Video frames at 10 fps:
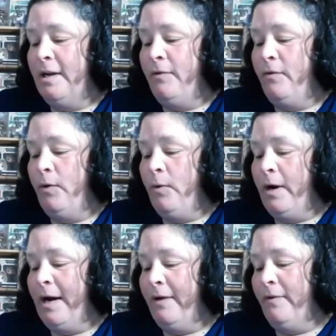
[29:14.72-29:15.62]
if you are
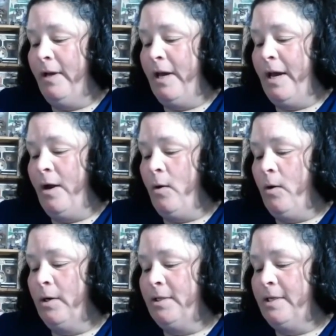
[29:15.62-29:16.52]
having a
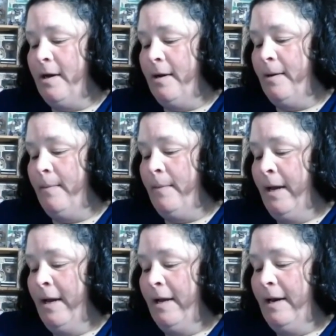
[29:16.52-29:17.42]
hard time
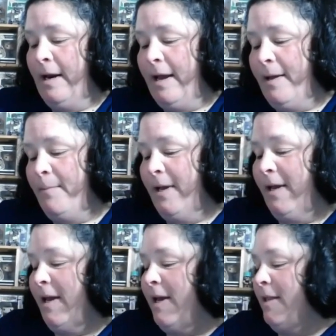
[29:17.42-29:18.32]
naming
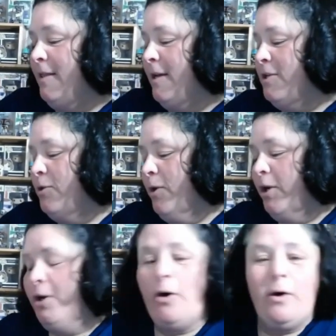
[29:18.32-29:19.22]
it, that you
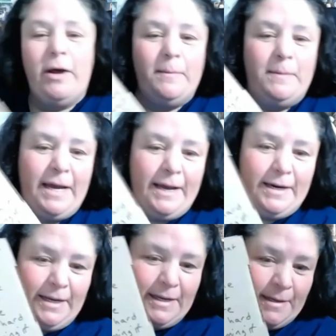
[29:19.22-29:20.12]
could call him Daddy.